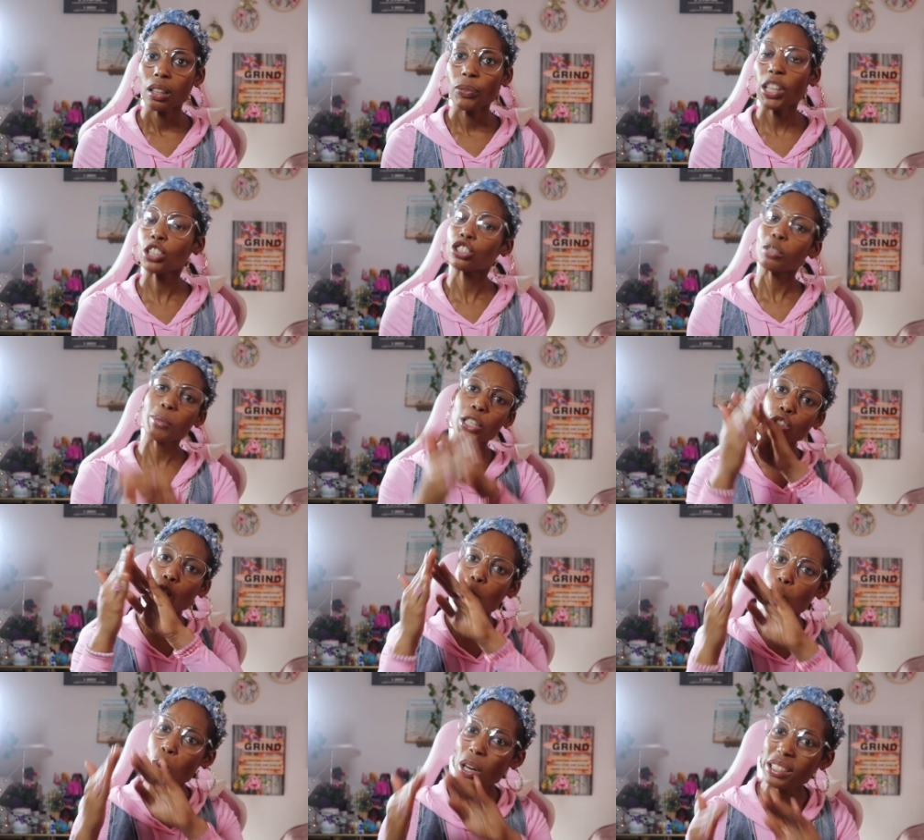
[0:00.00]
there should be
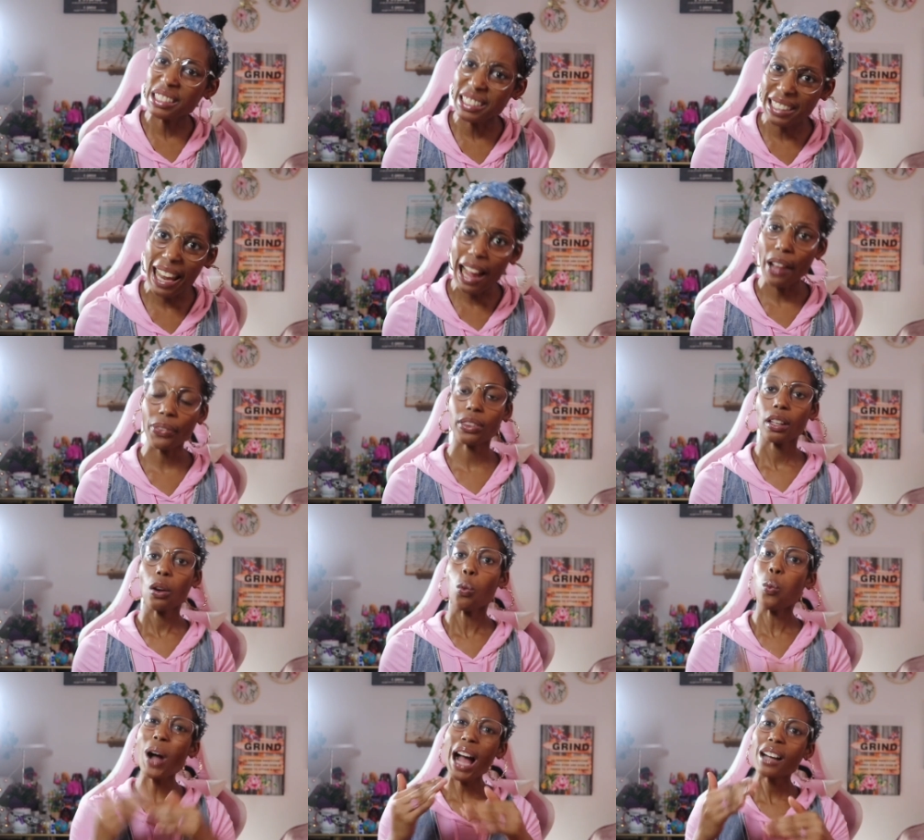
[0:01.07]
no more death.
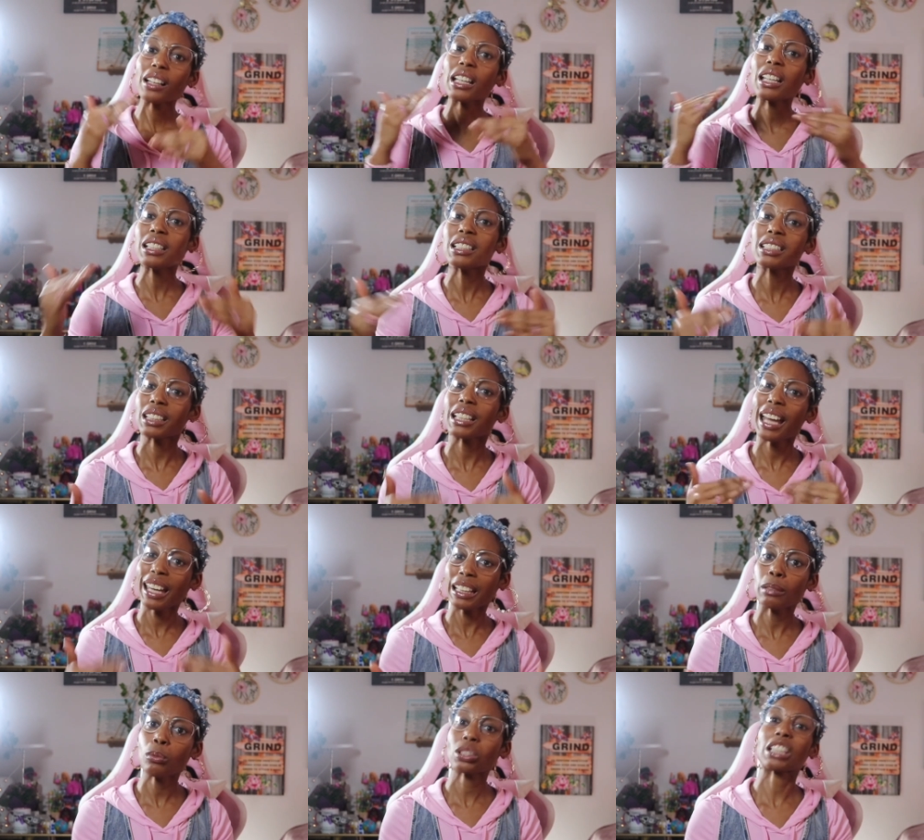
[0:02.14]
Why are innocent
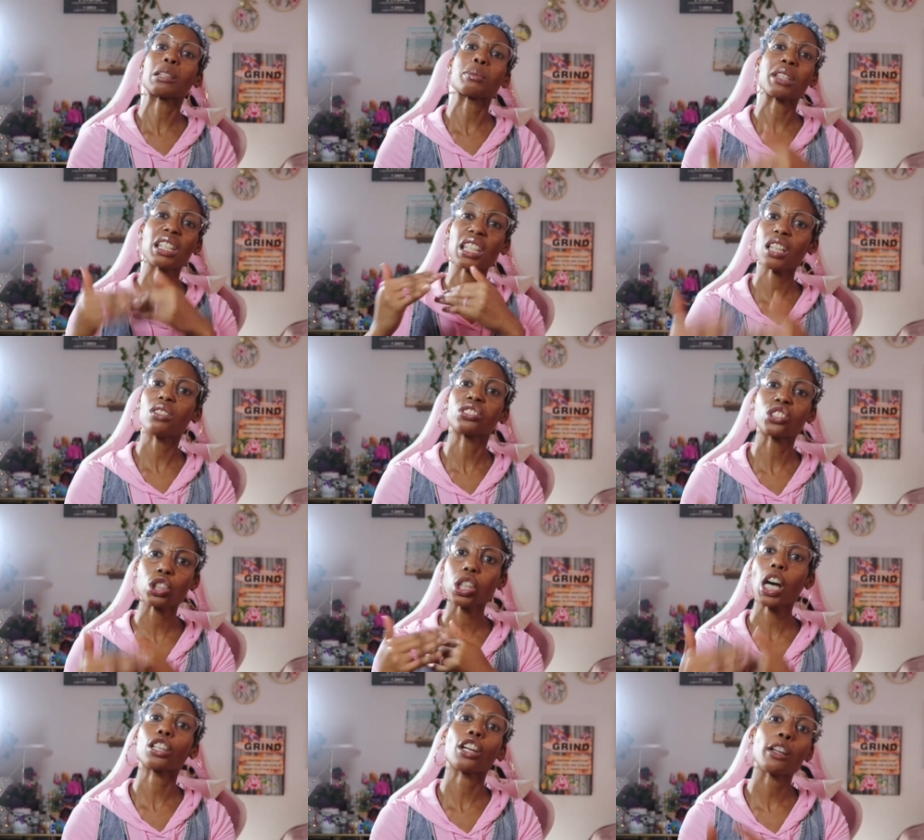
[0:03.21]
animals that to be killed,
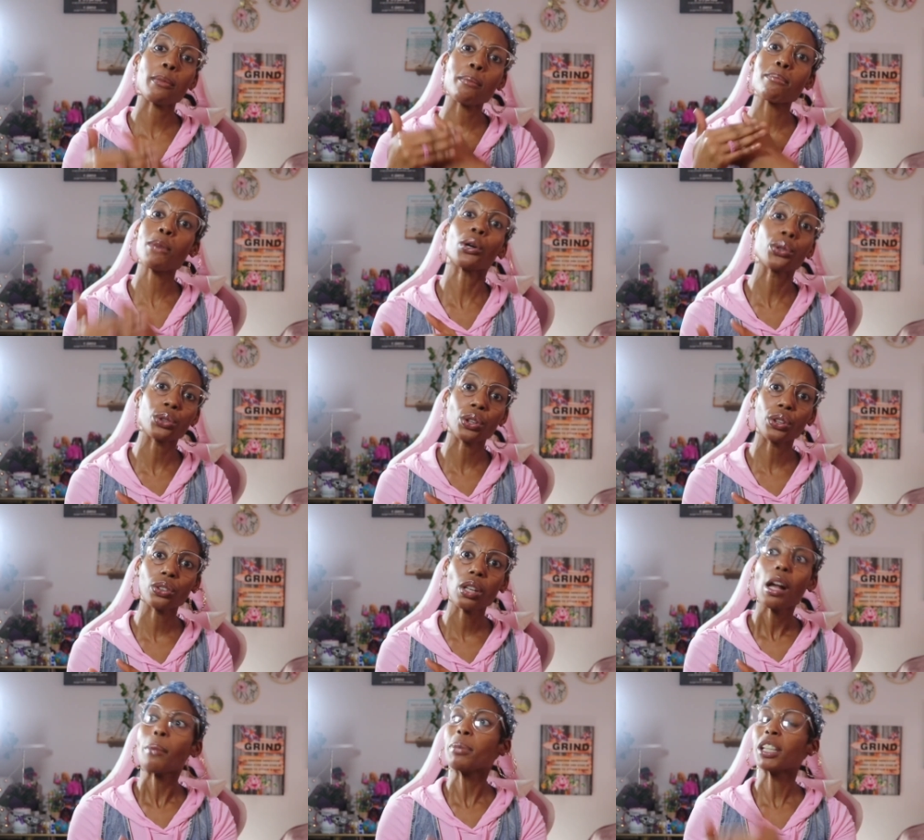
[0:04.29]
slaughtered, and murdered
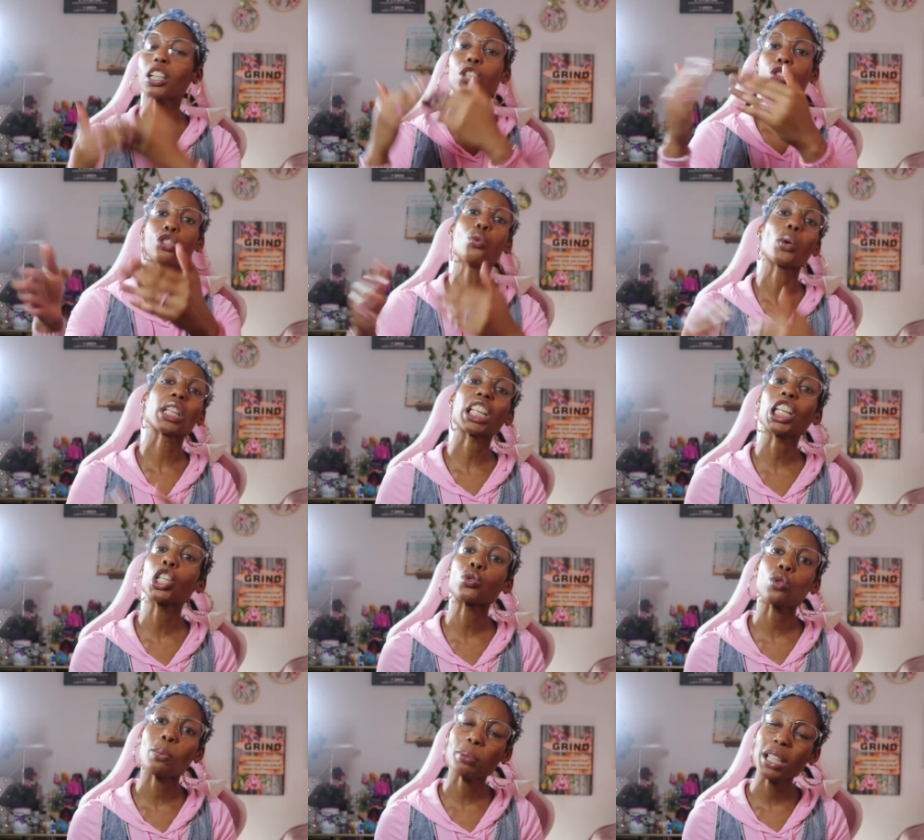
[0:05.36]
because you want to
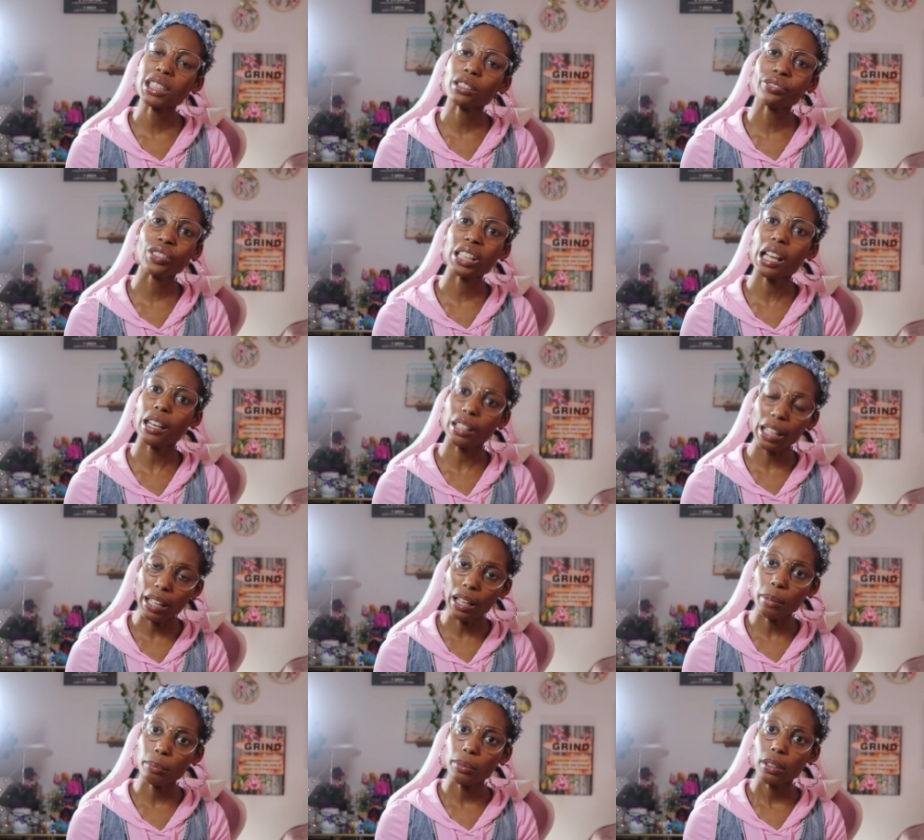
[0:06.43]
eat you a piece of friggin'
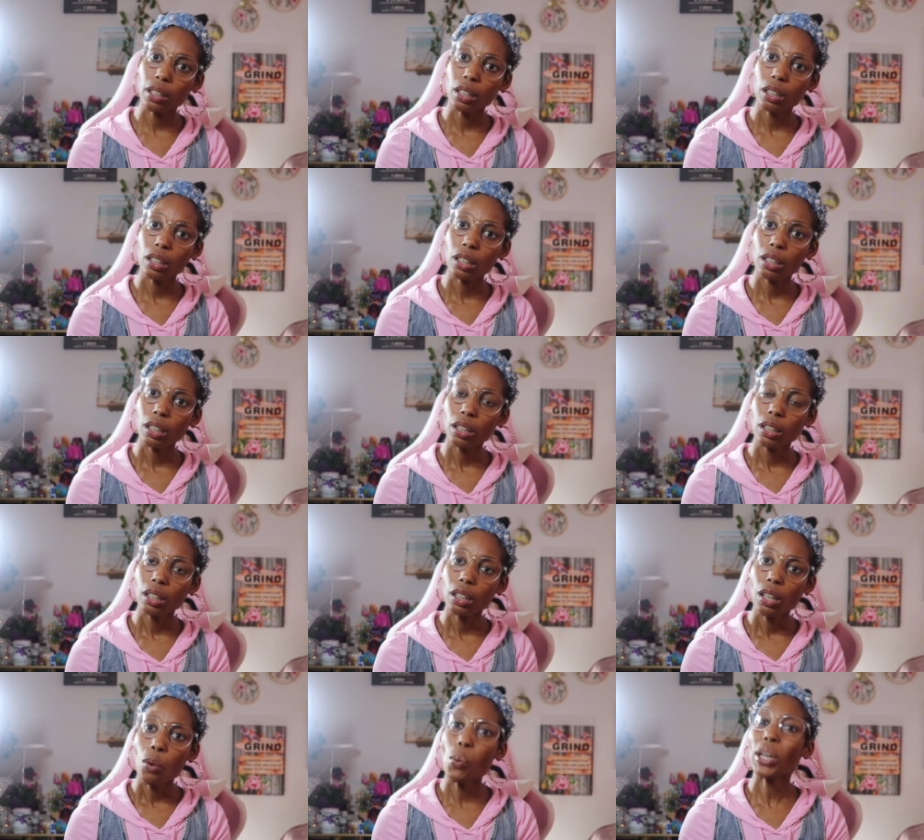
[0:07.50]
lamb?
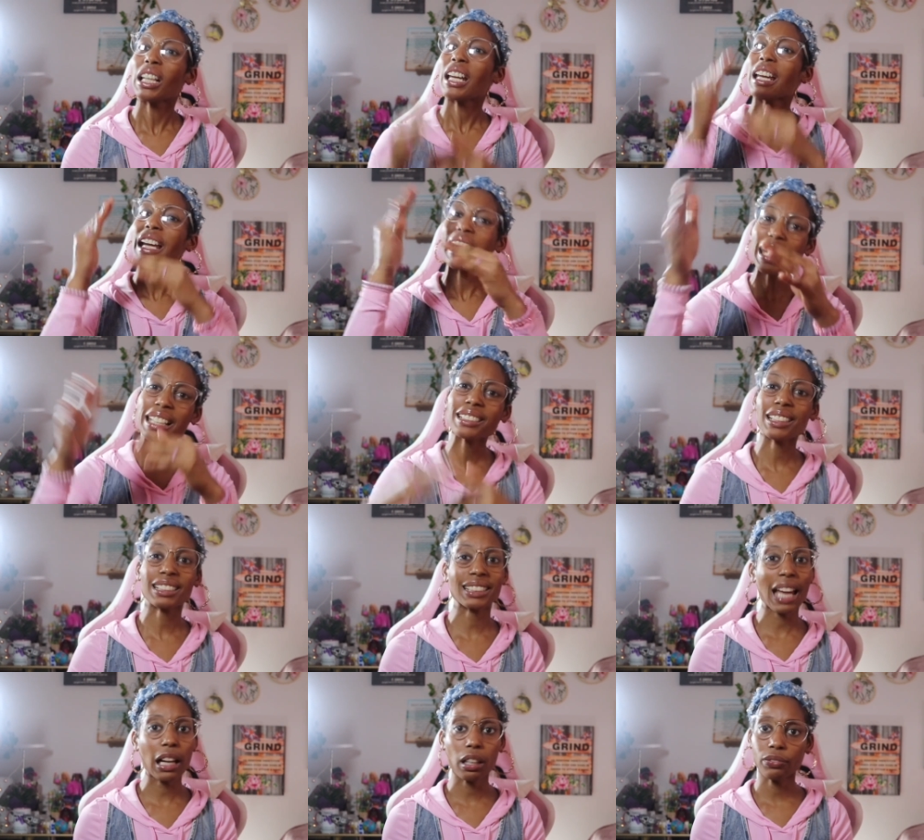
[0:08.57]
When he's a
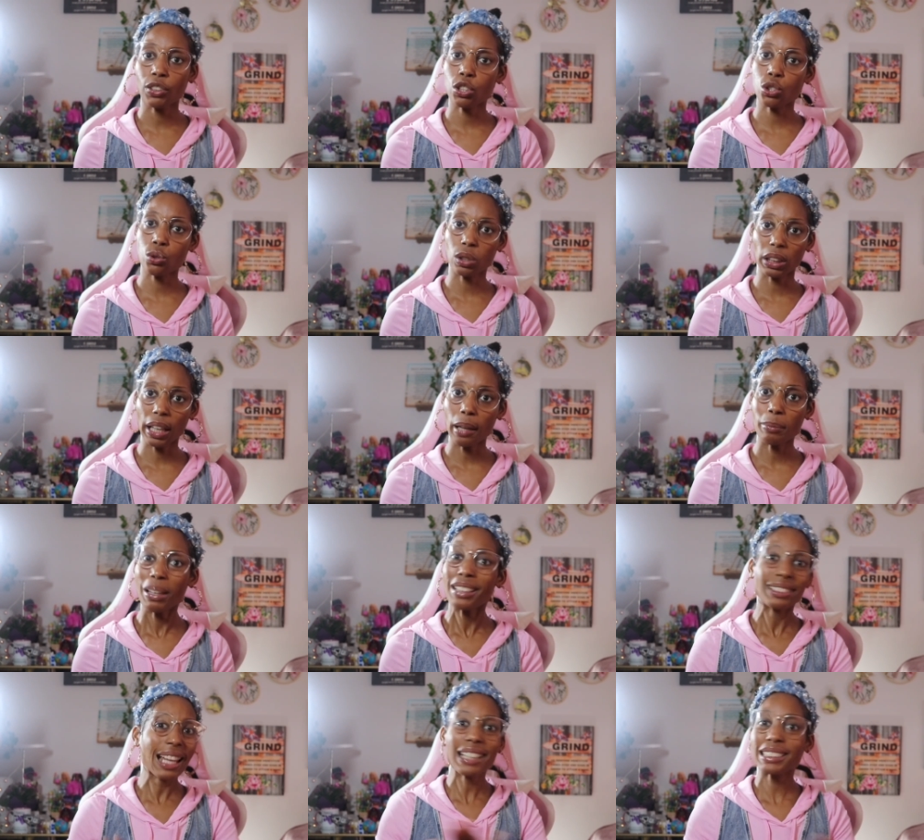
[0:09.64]
sacrificial lamb,
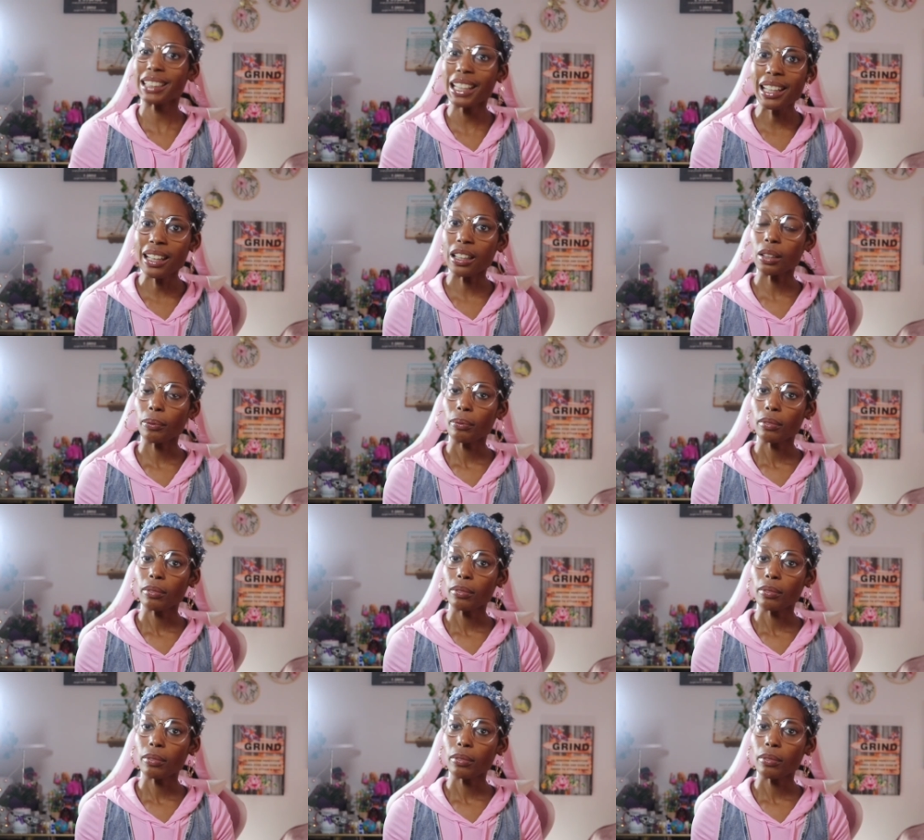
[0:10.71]
that's it.